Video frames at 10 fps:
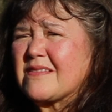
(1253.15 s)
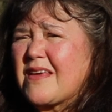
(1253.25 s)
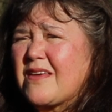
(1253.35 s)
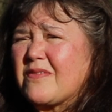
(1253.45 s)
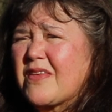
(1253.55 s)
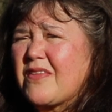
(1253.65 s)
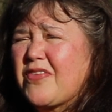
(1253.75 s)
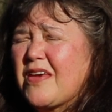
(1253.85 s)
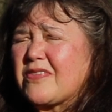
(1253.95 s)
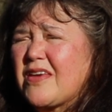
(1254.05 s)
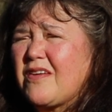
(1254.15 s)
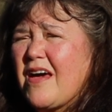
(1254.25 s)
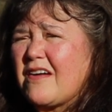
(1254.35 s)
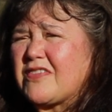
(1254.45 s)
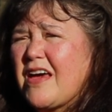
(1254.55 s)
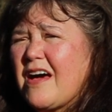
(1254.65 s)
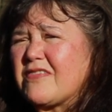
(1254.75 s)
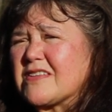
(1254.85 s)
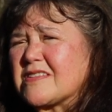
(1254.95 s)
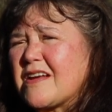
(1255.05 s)
they, they think that you have to
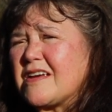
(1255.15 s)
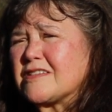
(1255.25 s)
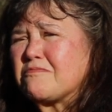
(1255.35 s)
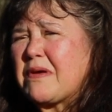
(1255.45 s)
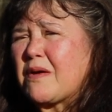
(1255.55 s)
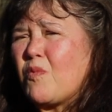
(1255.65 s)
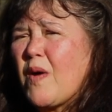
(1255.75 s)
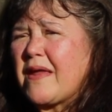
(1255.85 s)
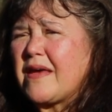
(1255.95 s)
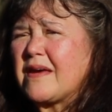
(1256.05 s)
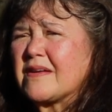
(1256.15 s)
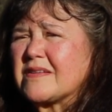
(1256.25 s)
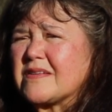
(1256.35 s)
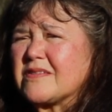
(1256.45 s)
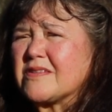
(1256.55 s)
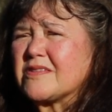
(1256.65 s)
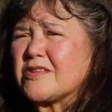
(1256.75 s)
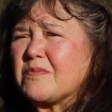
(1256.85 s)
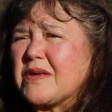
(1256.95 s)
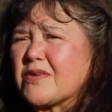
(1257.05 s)
have this nice big wedding to,
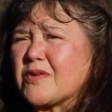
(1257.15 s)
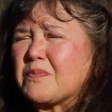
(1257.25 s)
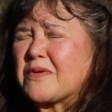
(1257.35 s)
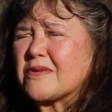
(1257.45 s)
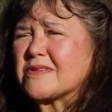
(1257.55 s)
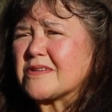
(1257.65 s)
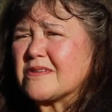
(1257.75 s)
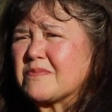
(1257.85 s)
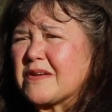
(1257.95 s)
to be a good person.